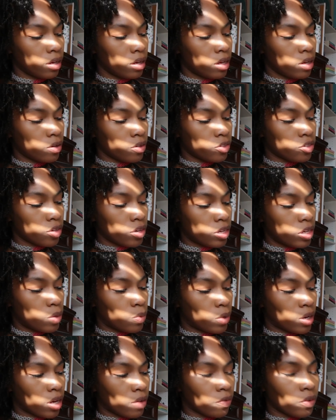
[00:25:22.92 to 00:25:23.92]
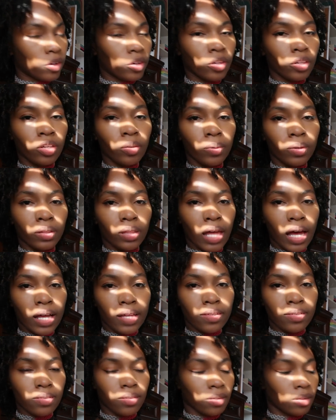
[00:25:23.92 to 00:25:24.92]
it'll show you whatever you were
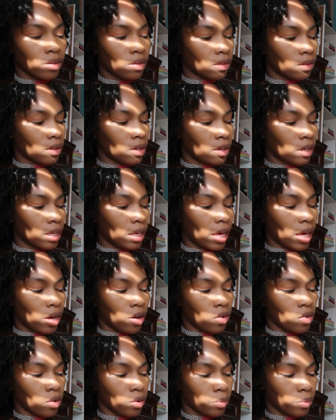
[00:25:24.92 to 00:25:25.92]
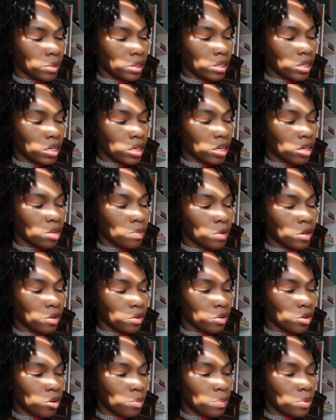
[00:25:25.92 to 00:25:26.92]
last looking at or reading. It could be your
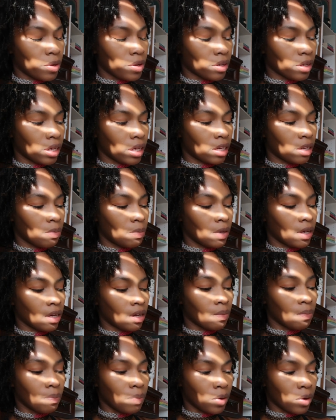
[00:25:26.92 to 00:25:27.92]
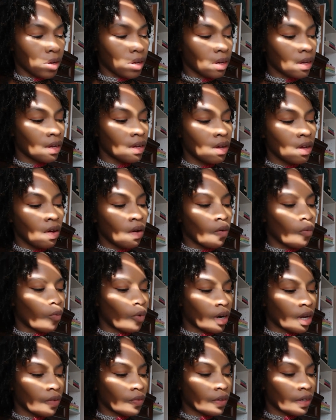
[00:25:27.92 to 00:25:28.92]
notebook, it could be a book,
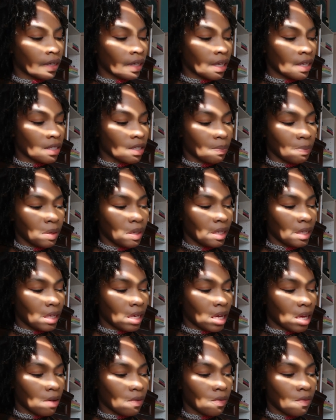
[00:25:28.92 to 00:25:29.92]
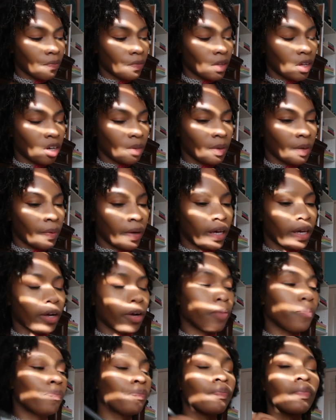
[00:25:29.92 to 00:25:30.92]
whatever it is, a PDF, it'll be right
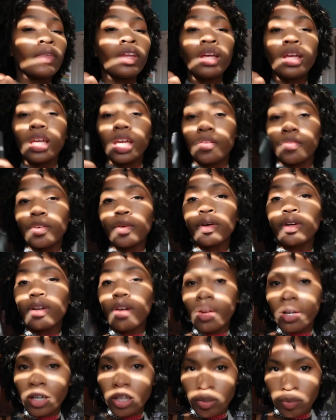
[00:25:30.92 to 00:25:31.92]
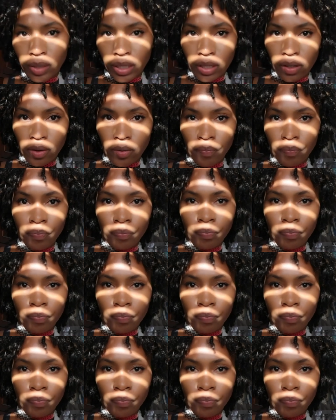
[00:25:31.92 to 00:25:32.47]
here. If you're an ARC reader,